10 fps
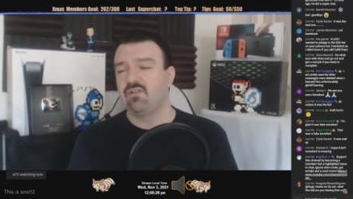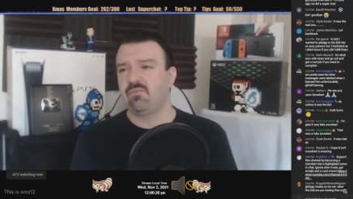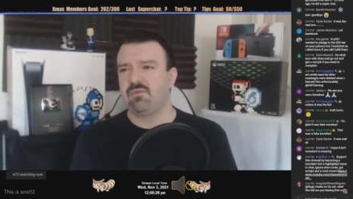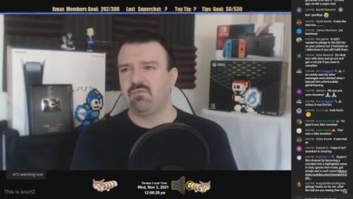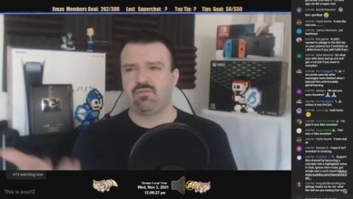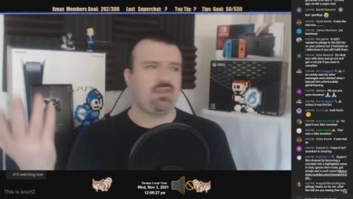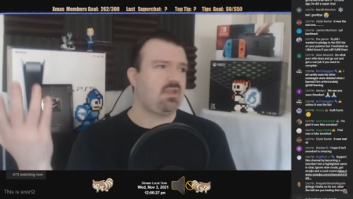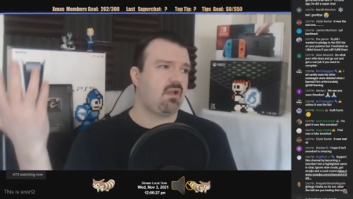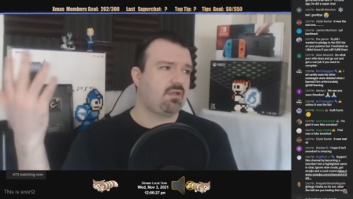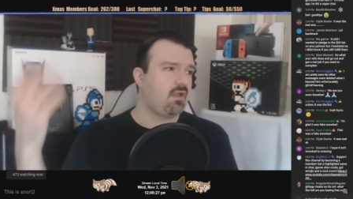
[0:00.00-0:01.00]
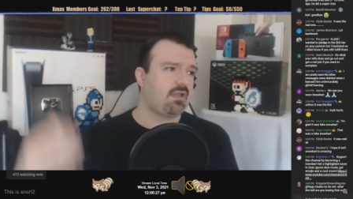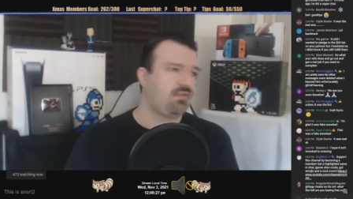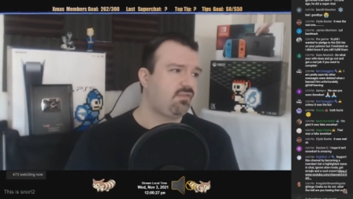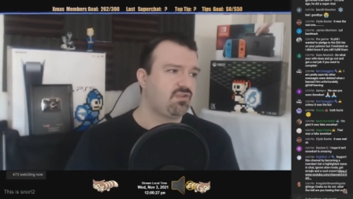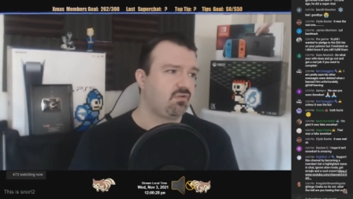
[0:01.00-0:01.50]
Some people are saying, I guess
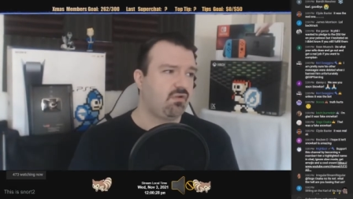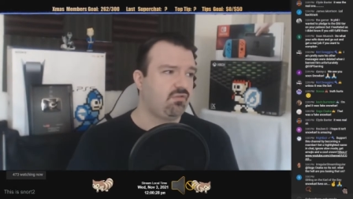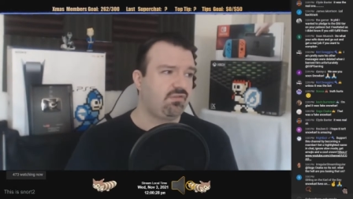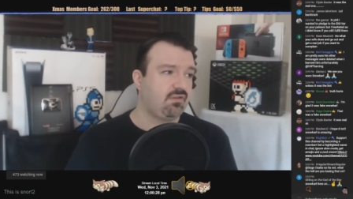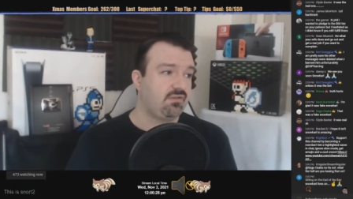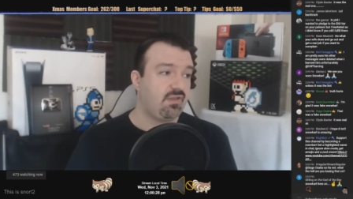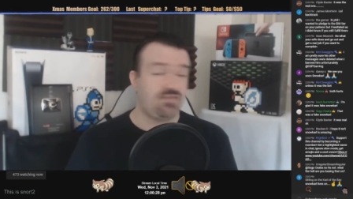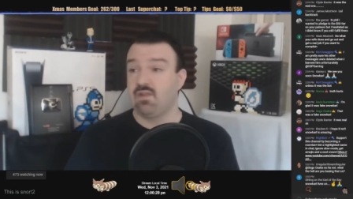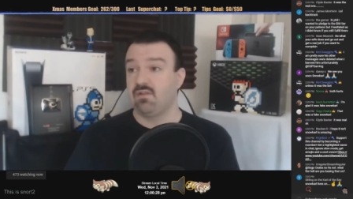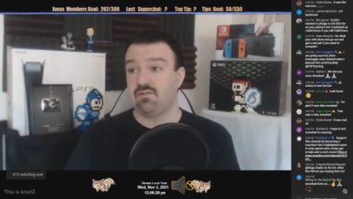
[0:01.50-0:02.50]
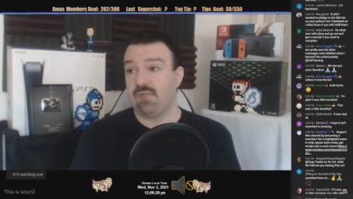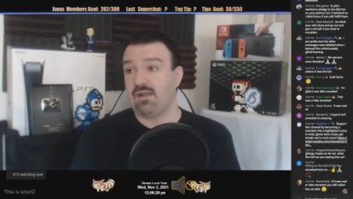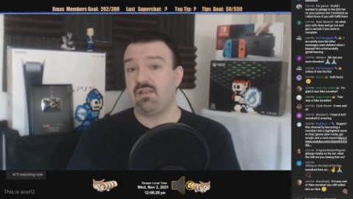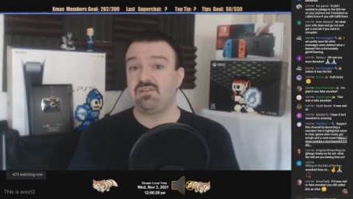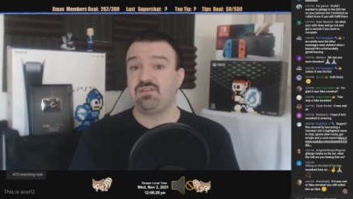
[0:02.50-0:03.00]
digital codes still exist. To my
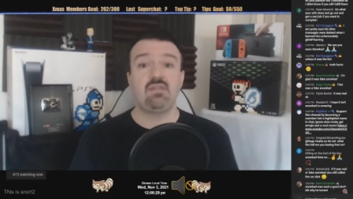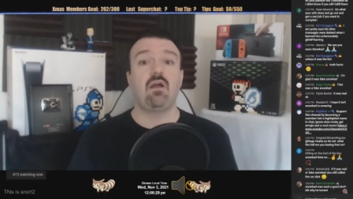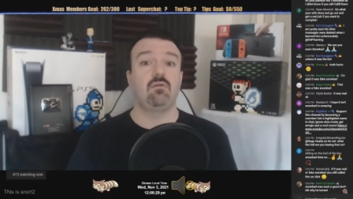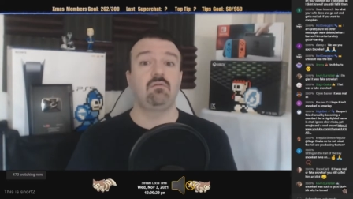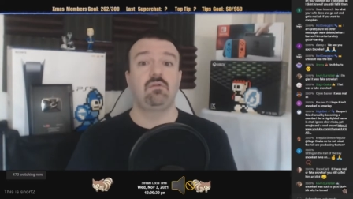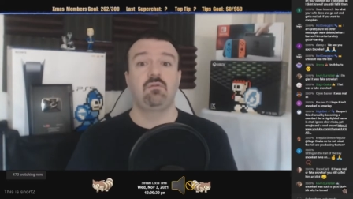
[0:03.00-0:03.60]
knowledge, they don't.